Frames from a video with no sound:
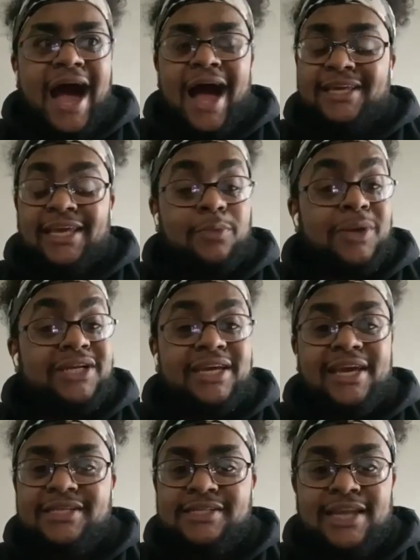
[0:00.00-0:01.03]
I can't wait to
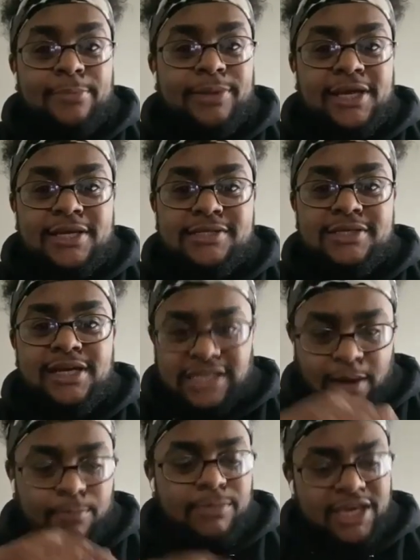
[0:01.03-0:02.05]
get to that place,
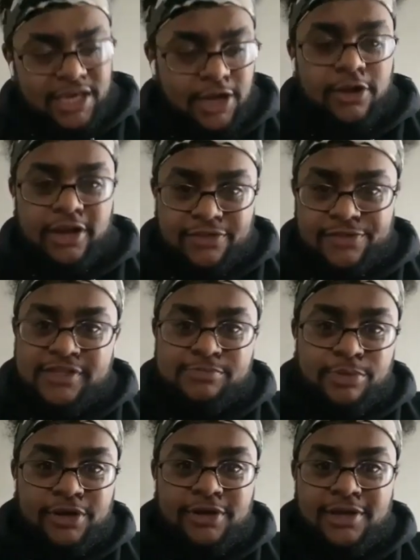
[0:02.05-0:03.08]
because I'm here in this
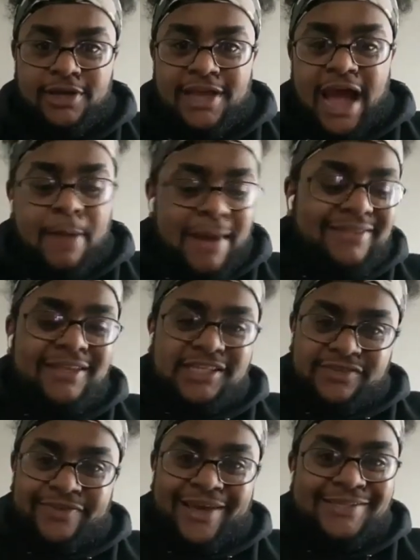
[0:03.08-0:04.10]
book. Yeah. I'm at
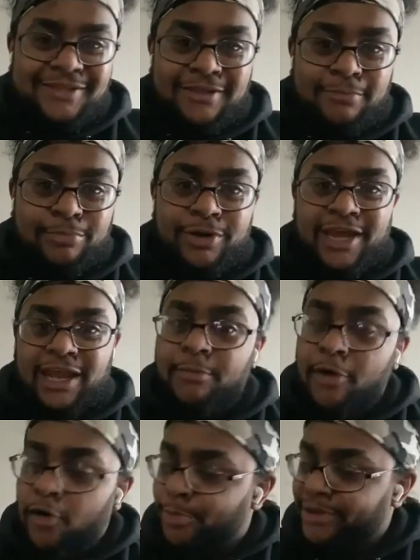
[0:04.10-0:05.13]
this phase of the book and
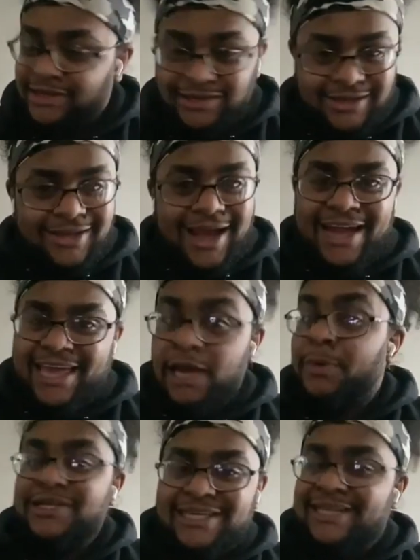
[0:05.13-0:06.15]
I'm hoping, I
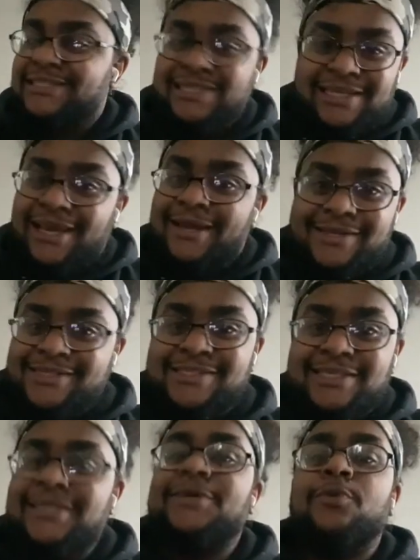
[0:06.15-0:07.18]
can't wait to get to the end to
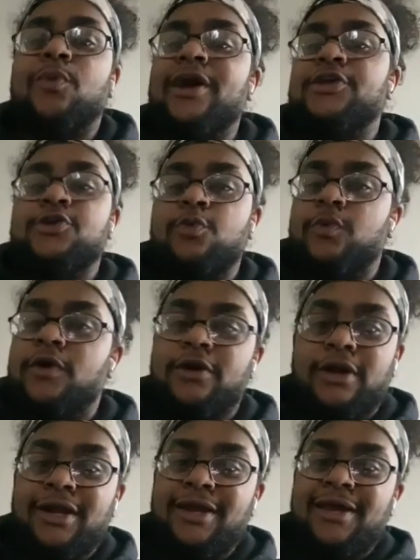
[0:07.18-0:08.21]
see where you
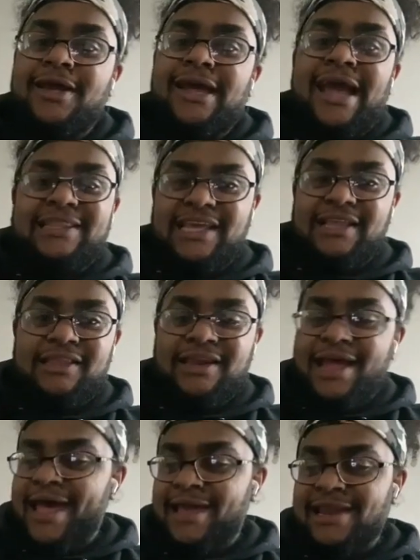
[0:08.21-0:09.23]
were at the end of
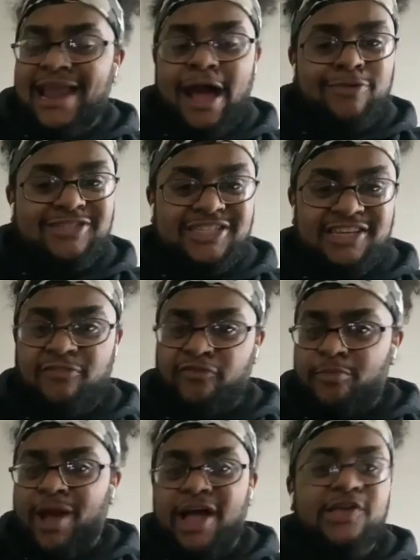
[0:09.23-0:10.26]
that and how it's different
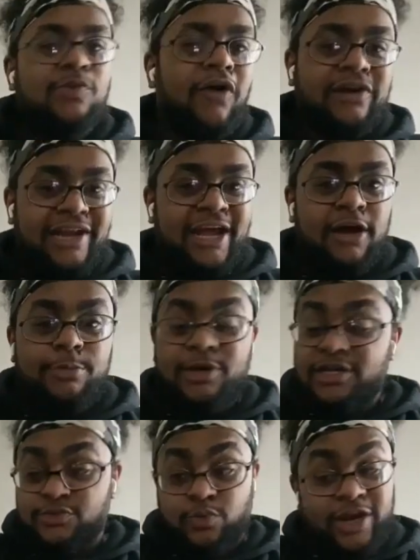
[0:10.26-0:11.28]
from how you are now,
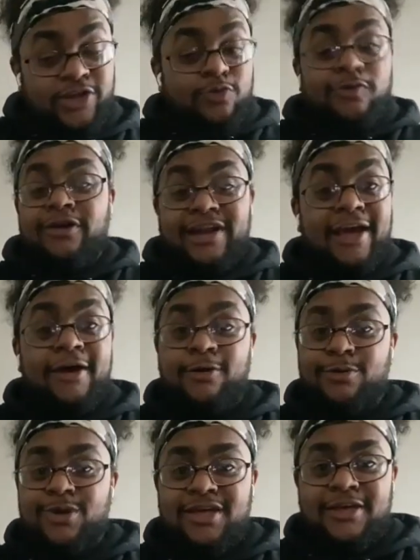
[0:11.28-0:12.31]
because where you are
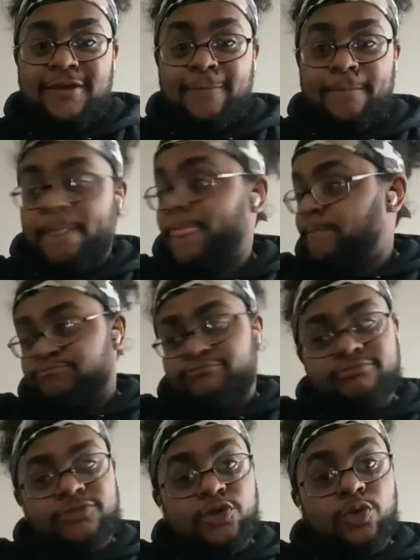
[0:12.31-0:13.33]
now,
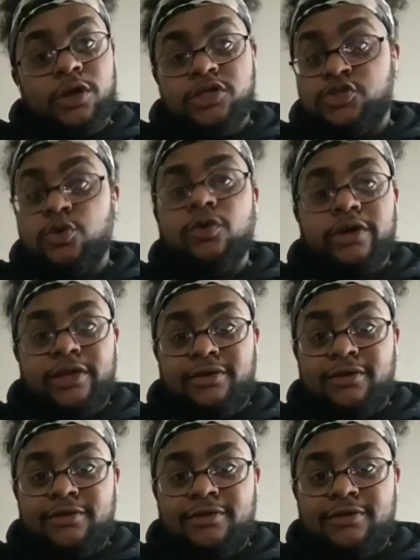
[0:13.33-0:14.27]
you are soaring.